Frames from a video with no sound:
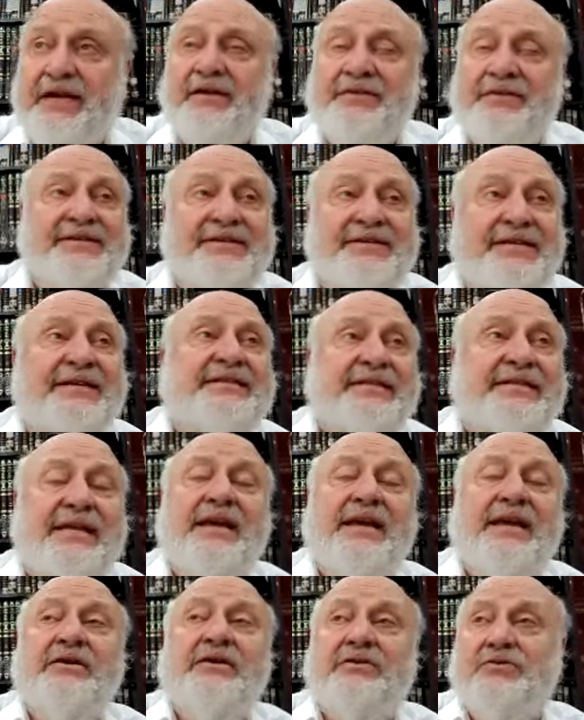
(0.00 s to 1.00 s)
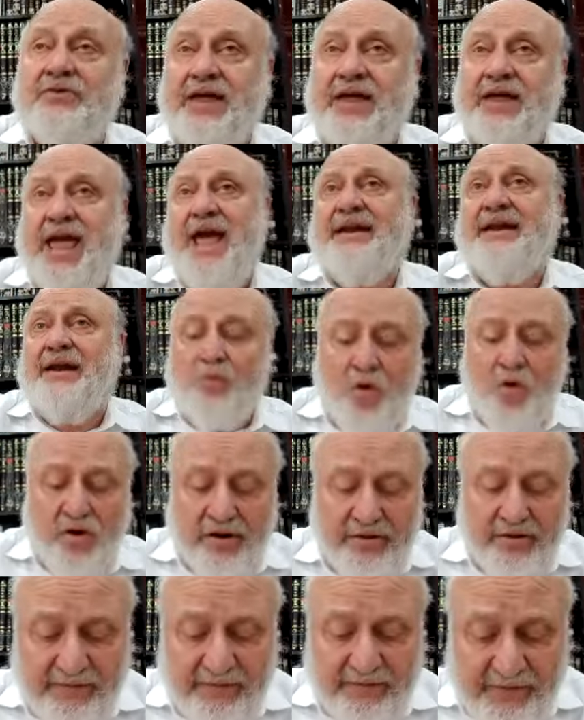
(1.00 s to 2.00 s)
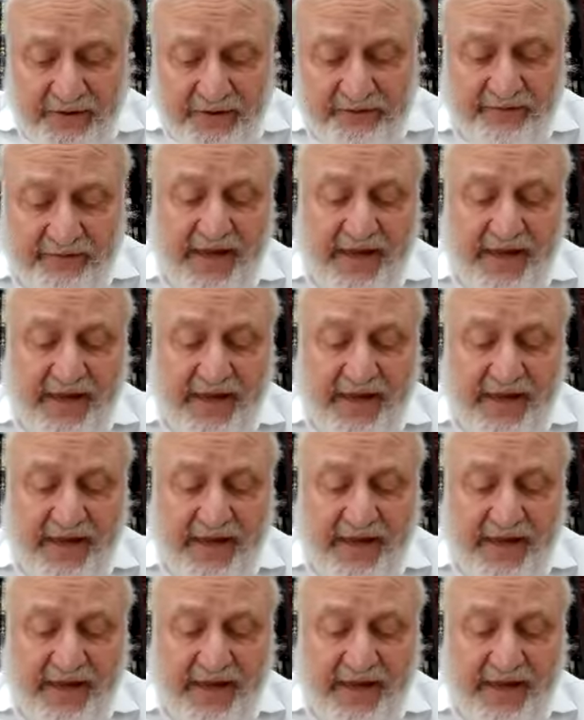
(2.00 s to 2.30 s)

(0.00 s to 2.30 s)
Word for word: In the sixth year, you cannot walk in the field.